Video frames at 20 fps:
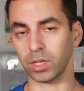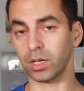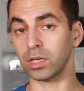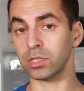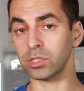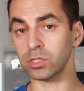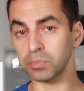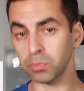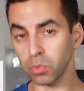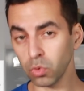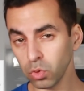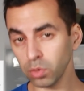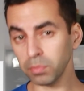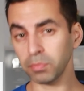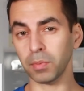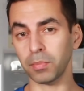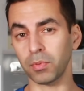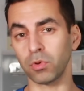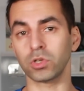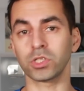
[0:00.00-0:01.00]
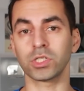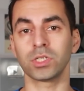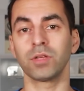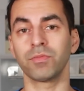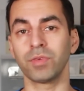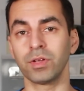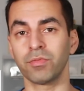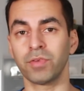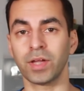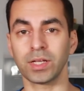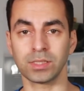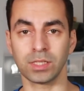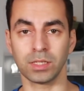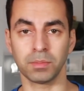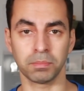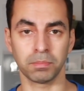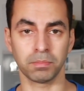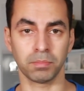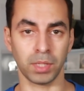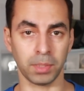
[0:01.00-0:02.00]
A small proportion of
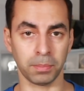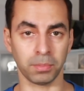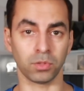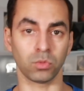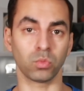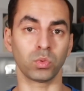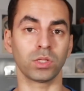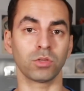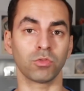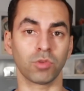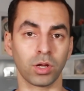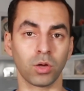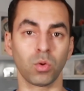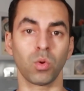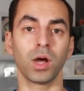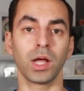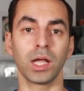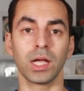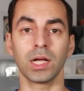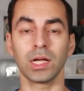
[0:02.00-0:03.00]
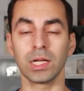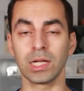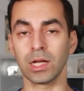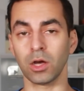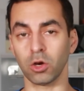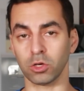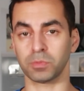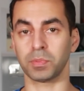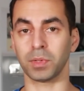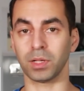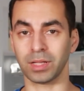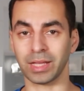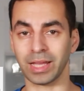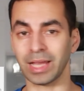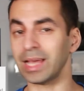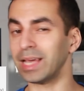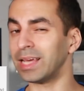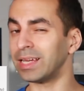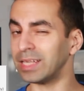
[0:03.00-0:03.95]
infected people will require hospital care,